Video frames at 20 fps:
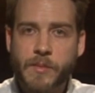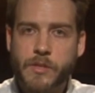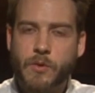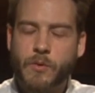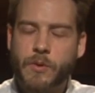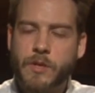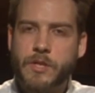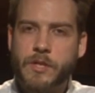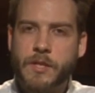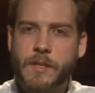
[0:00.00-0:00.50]

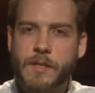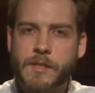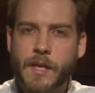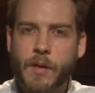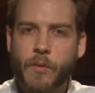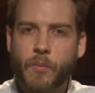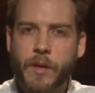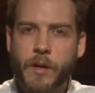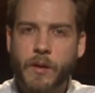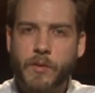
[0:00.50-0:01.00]
Christians
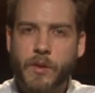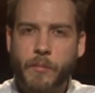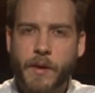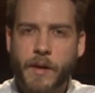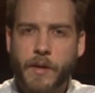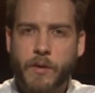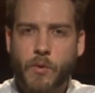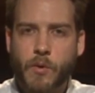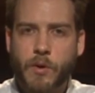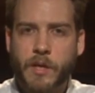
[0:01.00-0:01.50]
that we are the
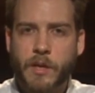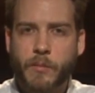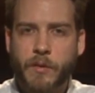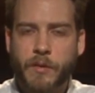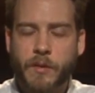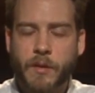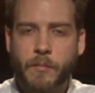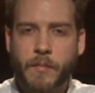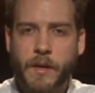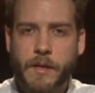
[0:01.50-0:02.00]
minority
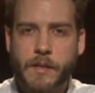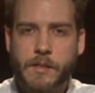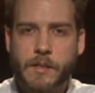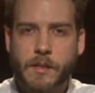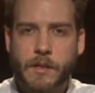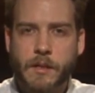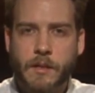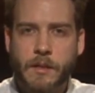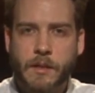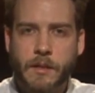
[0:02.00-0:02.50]
within
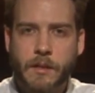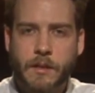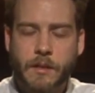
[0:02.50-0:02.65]
medicine,